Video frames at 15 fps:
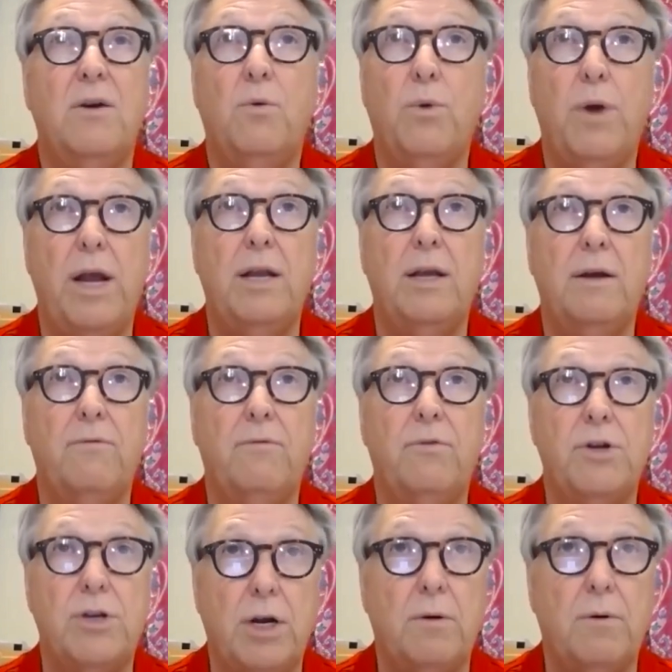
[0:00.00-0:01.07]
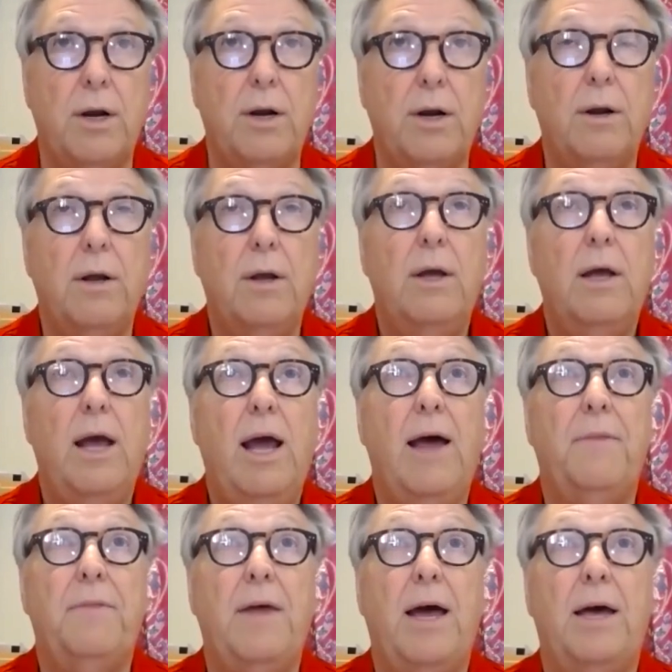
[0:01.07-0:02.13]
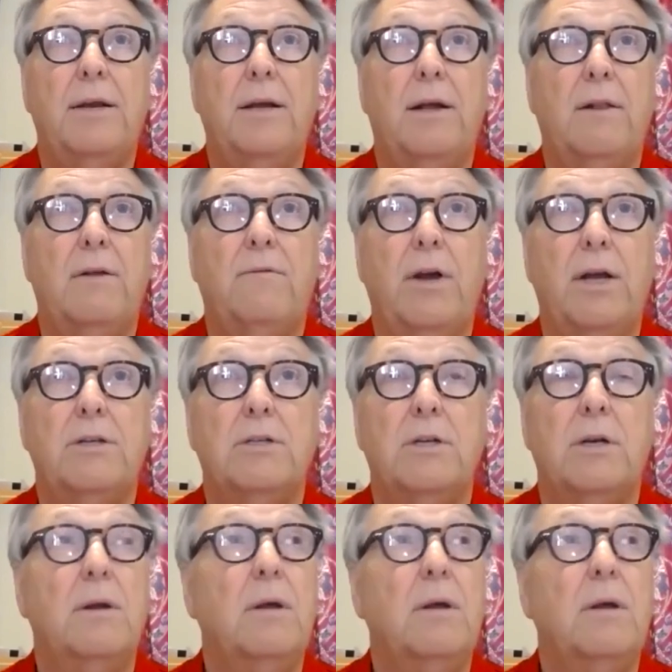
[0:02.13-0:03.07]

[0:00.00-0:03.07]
rating of the generator at that elevation.